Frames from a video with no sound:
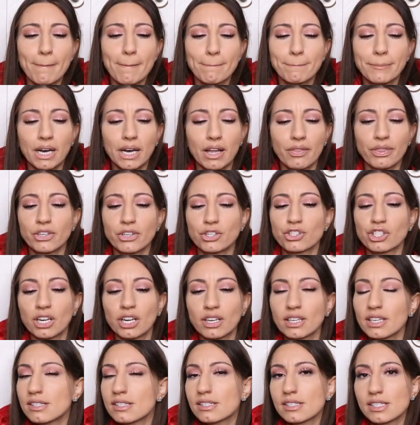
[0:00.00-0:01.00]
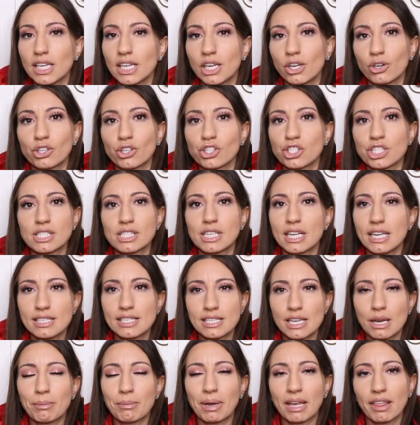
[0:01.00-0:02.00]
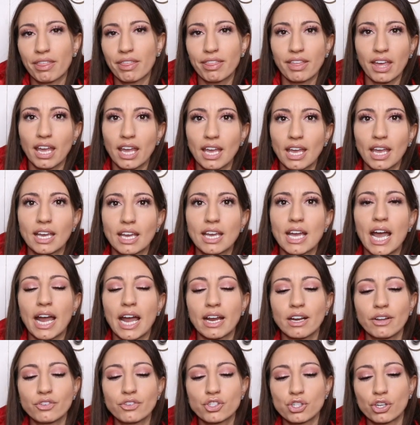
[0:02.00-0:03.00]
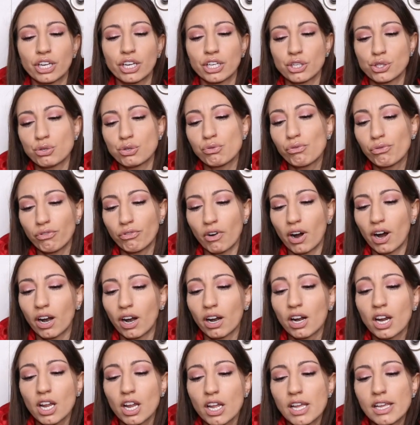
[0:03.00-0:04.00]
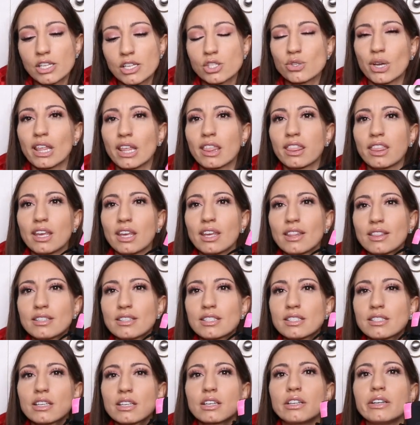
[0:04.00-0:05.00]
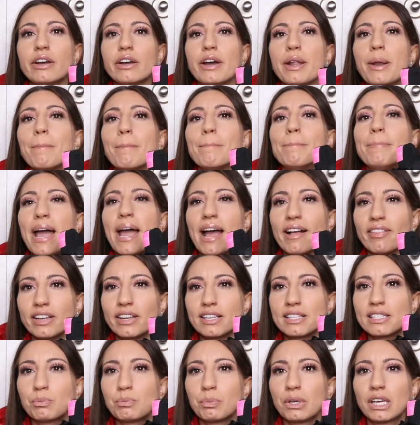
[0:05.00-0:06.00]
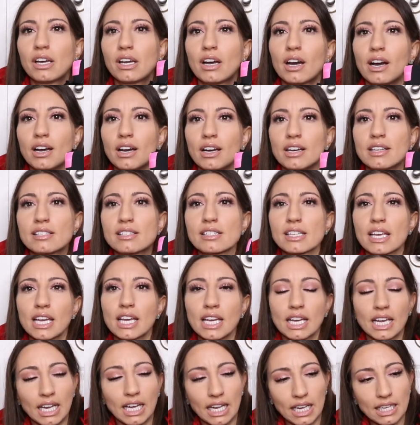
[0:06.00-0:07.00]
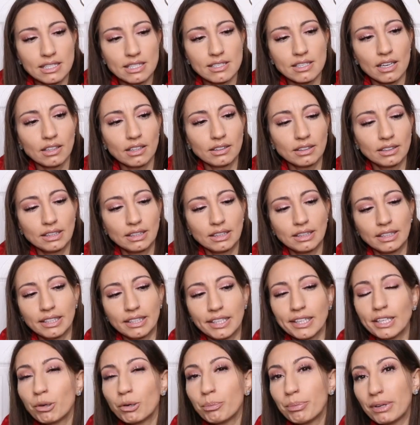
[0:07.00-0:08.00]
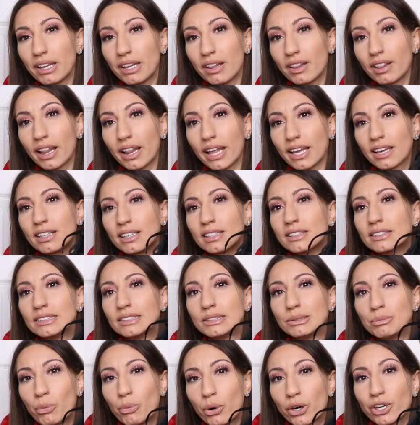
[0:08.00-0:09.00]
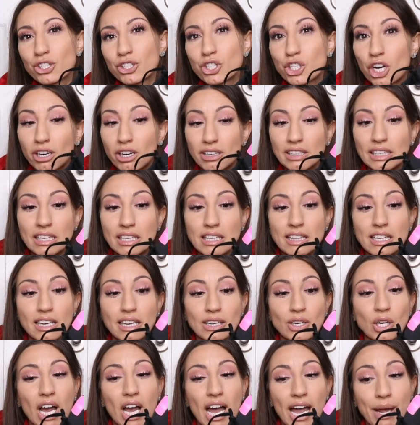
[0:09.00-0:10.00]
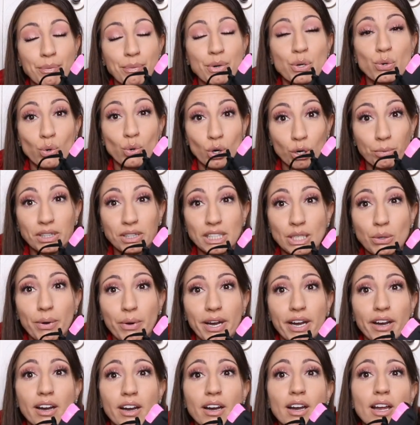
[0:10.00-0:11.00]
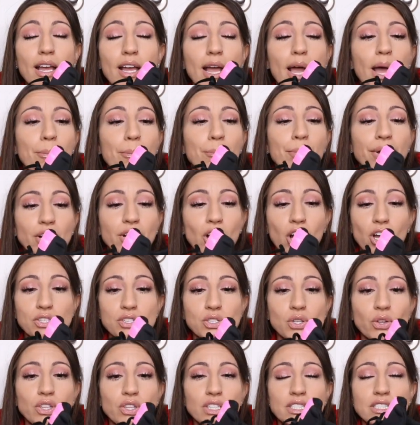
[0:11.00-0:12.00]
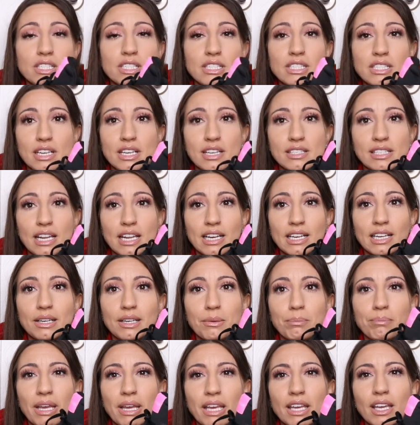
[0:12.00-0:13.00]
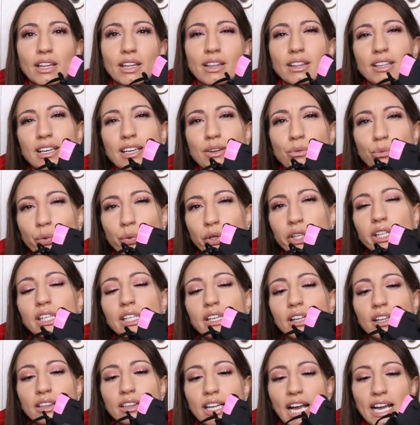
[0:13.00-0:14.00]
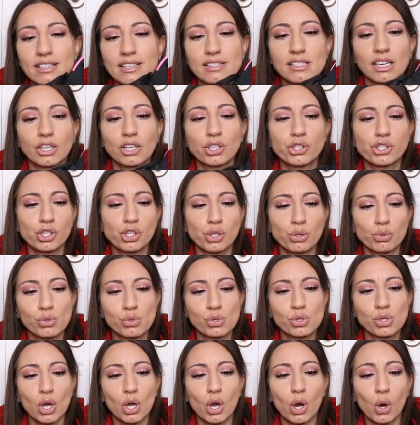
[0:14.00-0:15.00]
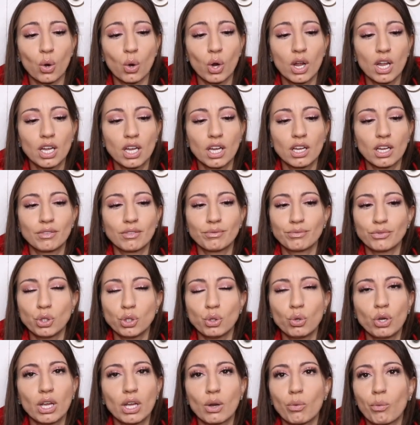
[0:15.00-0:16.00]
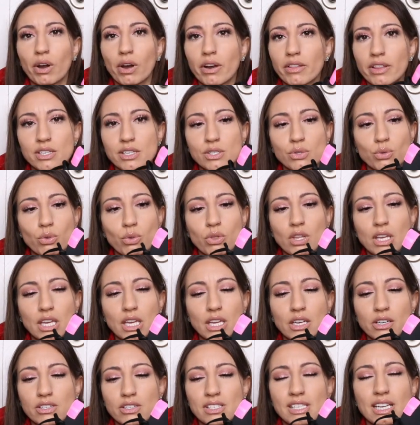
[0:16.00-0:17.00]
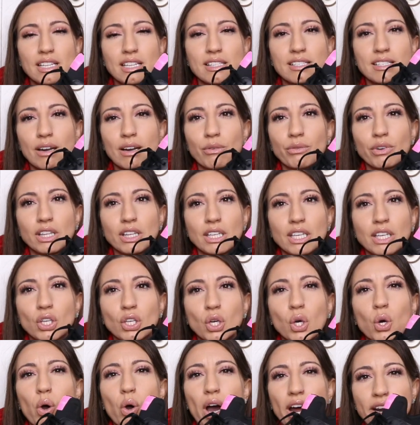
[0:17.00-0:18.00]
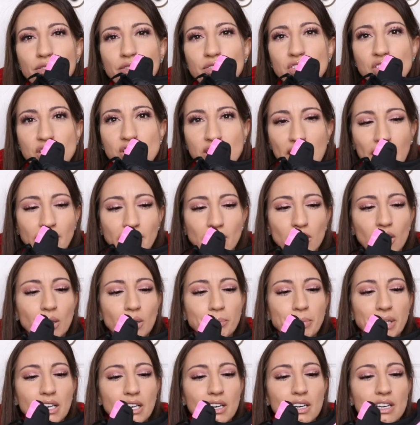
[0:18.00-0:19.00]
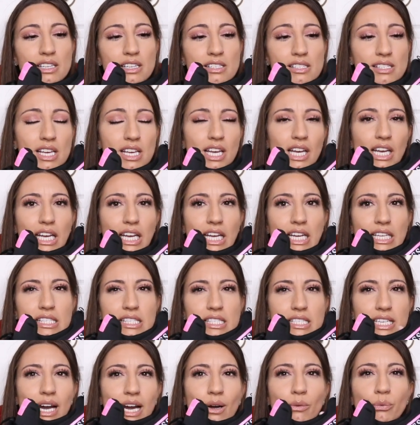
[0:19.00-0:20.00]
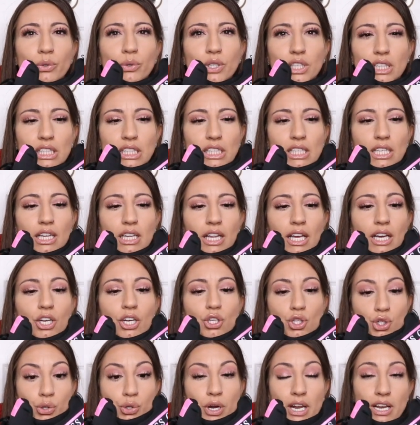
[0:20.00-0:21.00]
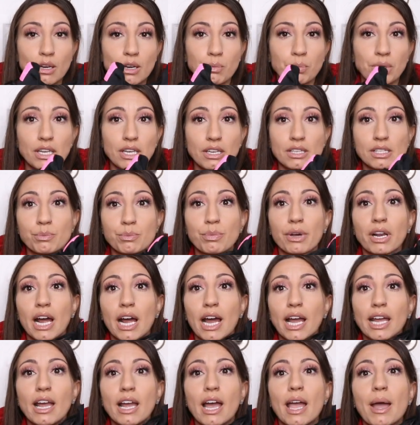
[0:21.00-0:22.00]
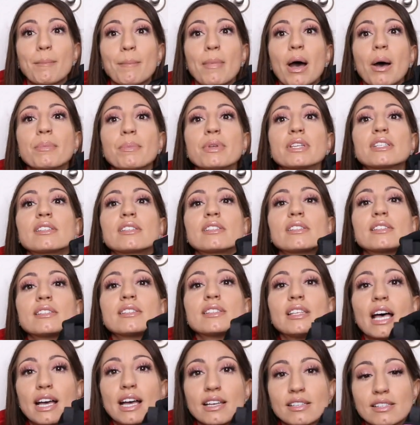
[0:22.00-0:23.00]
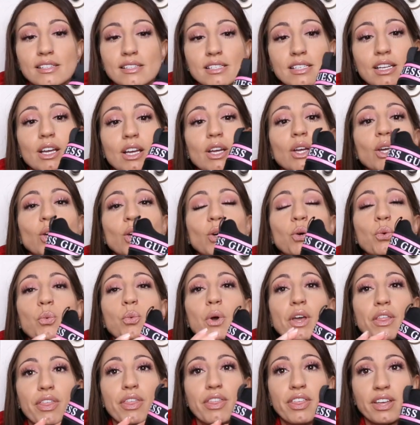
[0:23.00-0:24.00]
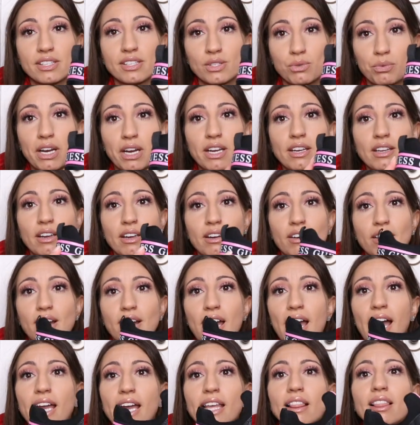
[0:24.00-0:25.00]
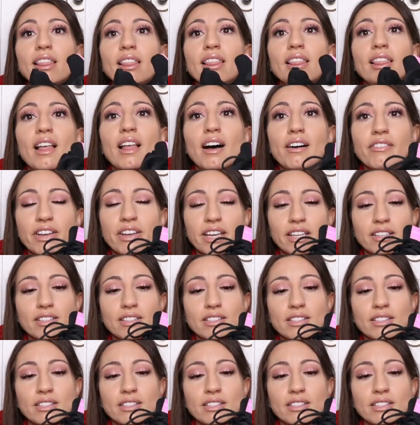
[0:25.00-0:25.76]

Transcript: But the chunky sneaker just isn't my thing. It kind of took it too far. So I think this is a good balance because it's a little bit like more chunky than I would normally wear, but also the details on it make it really classic too. So you can wear this through the years and it's not really gonna go out of style because it's not really like a trend piece, but I am obsessed with this right here. I love it.